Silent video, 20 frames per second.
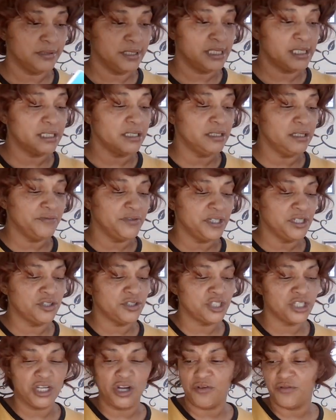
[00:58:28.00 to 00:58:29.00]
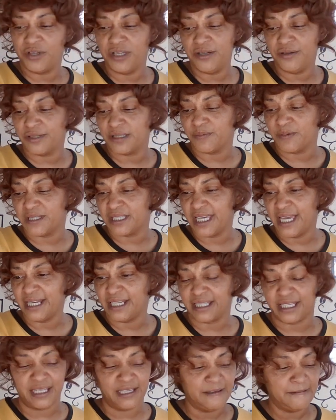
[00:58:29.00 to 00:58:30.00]
This love energy over here is
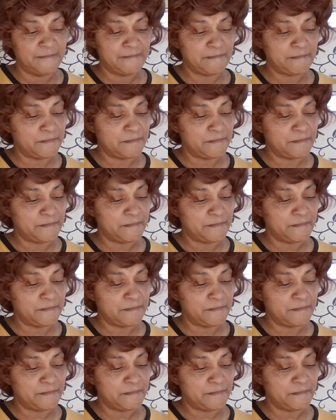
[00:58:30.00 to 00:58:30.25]
protected.